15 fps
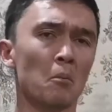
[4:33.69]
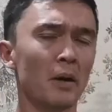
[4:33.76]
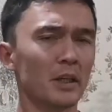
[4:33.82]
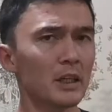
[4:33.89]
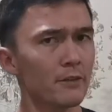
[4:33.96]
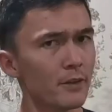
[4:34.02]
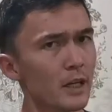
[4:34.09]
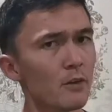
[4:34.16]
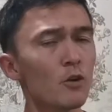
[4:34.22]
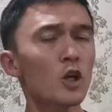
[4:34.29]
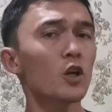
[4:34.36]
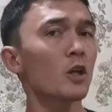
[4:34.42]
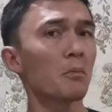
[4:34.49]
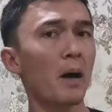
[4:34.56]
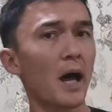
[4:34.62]
But if you haven't
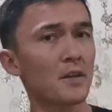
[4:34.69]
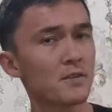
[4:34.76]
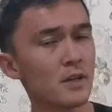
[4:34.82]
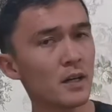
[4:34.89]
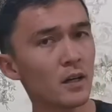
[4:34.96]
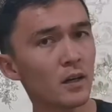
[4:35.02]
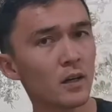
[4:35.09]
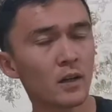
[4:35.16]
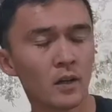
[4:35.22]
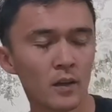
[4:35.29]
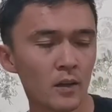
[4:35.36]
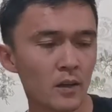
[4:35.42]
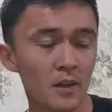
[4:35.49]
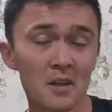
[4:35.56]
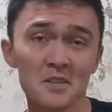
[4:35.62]
got a partner,
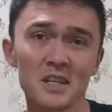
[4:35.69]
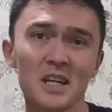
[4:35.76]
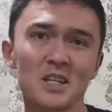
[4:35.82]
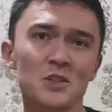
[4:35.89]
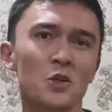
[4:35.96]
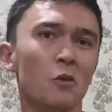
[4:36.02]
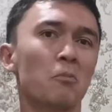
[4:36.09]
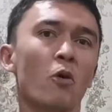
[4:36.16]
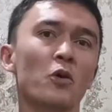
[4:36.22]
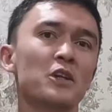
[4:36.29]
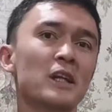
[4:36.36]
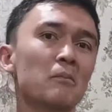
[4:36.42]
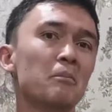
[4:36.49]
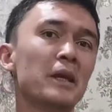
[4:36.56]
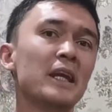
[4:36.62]
there's no
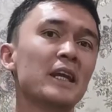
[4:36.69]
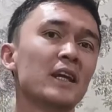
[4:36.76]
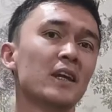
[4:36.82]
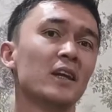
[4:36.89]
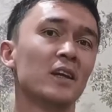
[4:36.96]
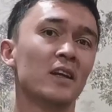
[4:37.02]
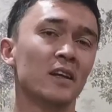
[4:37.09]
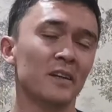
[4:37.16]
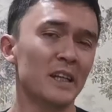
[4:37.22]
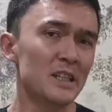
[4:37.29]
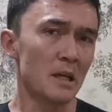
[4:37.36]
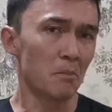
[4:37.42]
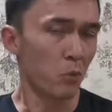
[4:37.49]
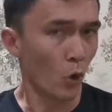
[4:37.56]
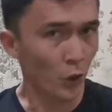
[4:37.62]
point in being
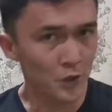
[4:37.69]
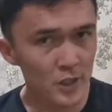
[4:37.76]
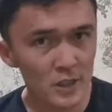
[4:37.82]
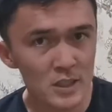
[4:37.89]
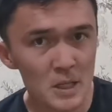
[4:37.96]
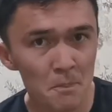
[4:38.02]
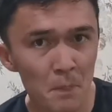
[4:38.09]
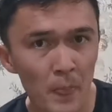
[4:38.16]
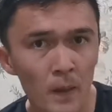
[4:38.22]
disappointed.